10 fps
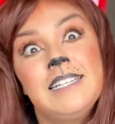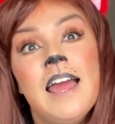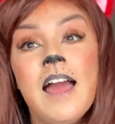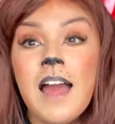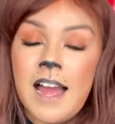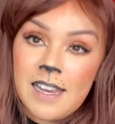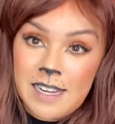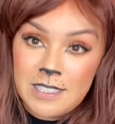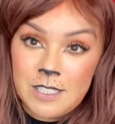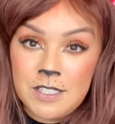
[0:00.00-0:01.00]
And I
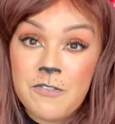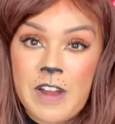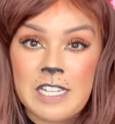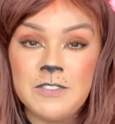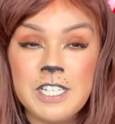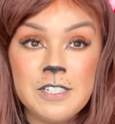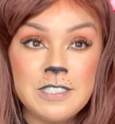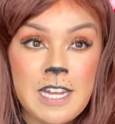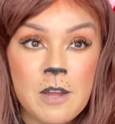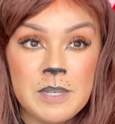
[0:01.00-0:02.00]
like to do the fast
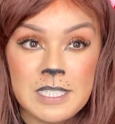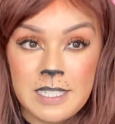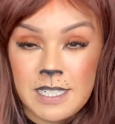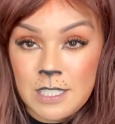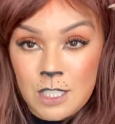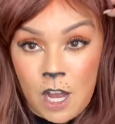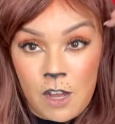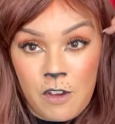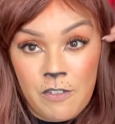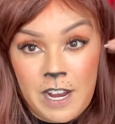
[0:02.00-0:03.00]
videos now because I get to
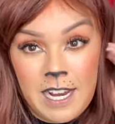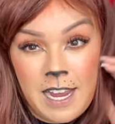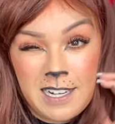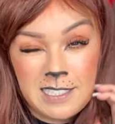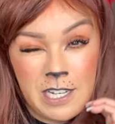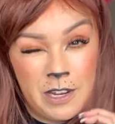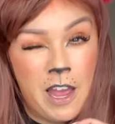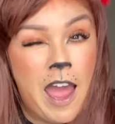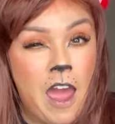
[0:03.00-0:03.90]
talk over it and kind of tell y'all